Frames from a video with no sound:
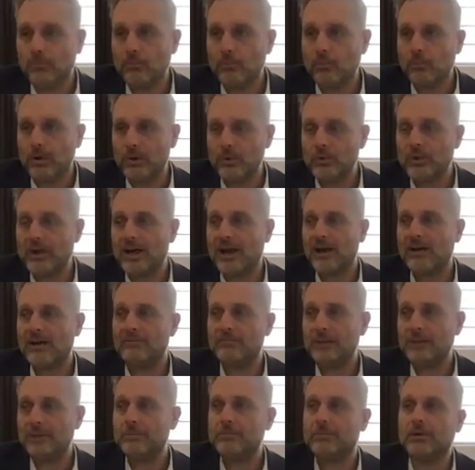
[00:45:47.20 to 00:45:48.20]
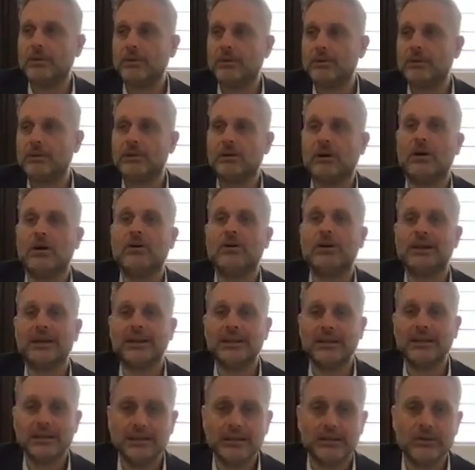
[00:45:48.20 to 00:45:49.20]
when we have people that are
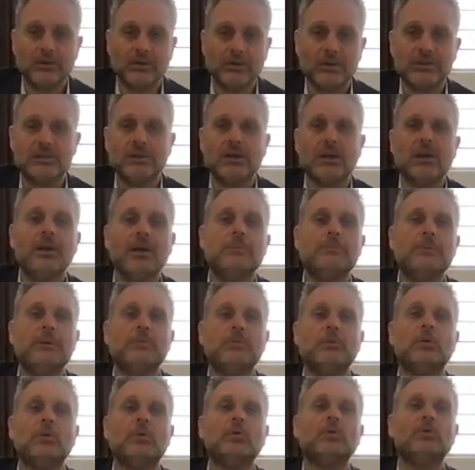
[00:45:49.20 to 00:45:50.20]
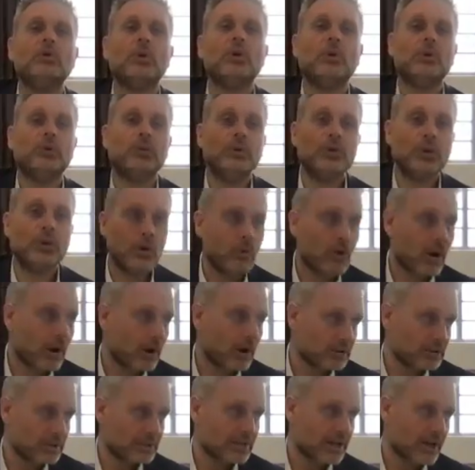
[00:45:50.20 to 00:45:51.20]
illiterate, people who don't know
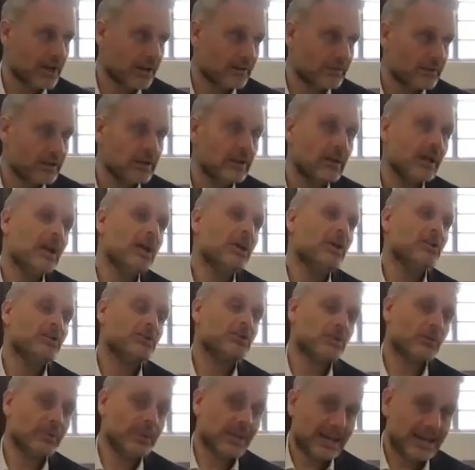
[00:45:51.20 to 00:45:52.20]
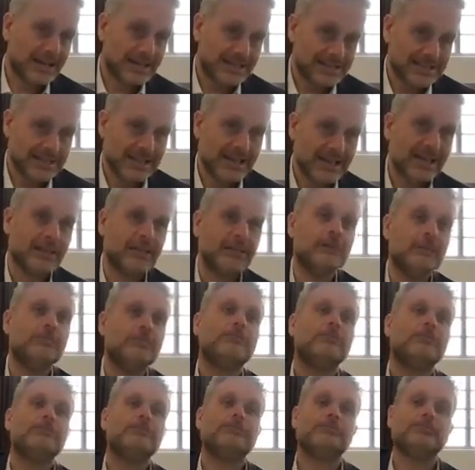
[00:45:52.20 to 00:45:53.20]
how to daven? So the Chazan
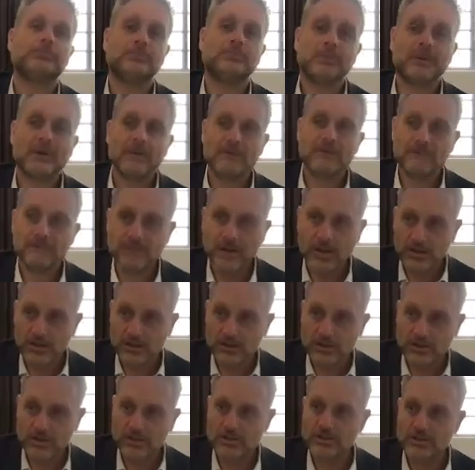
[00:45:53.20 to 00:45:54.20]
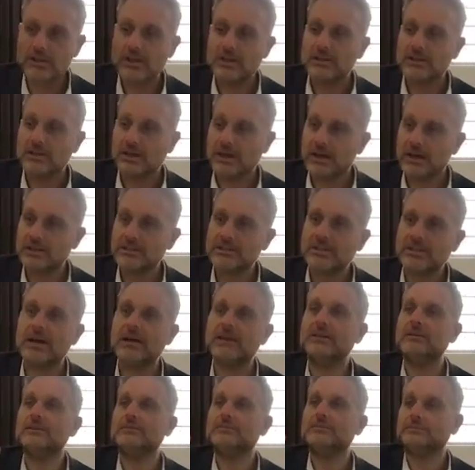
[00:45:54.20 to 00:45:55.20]
functions, the
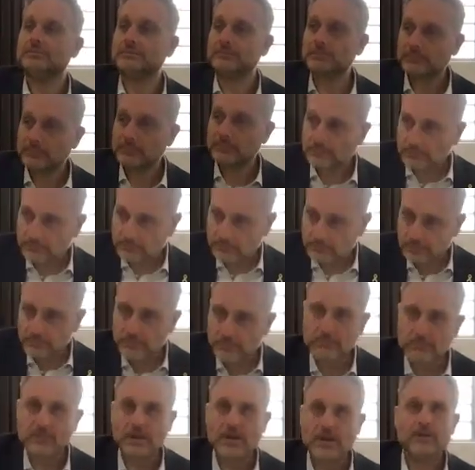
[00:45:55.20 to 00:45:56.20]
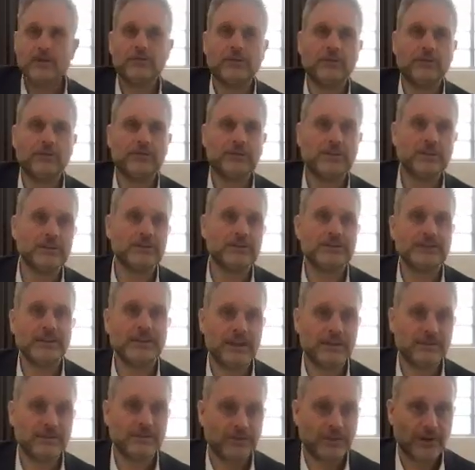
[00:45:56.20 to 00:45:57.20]
Chazan fulfills
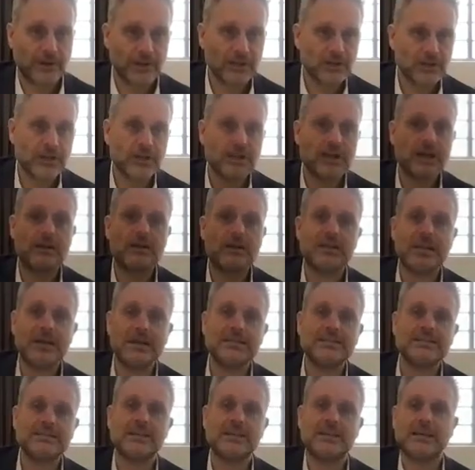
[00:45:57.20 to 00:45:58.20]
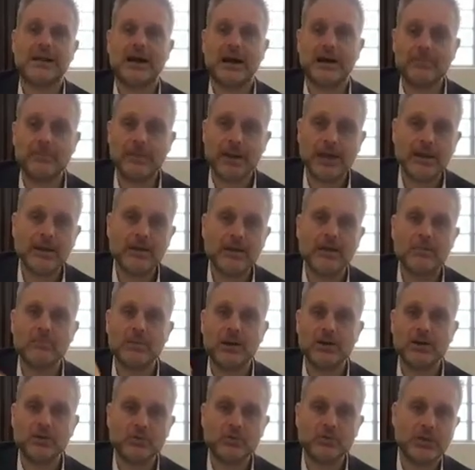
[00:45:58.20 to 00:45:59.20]
that function, and they say Amen, and
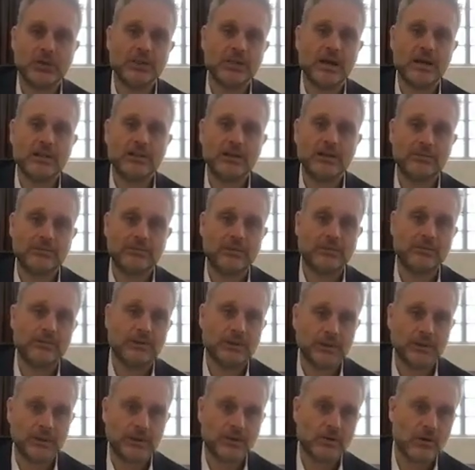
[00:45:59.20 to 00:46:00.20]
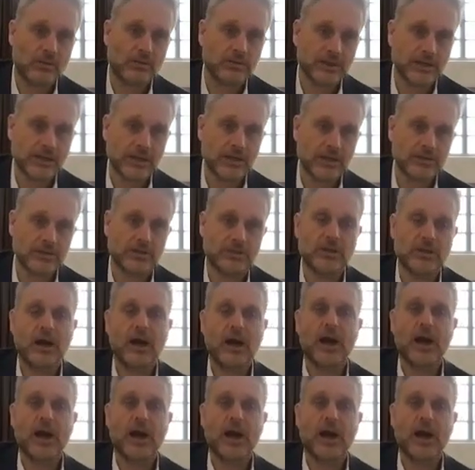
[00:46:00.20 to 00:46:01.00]
by doing that, they fulfill their obligation.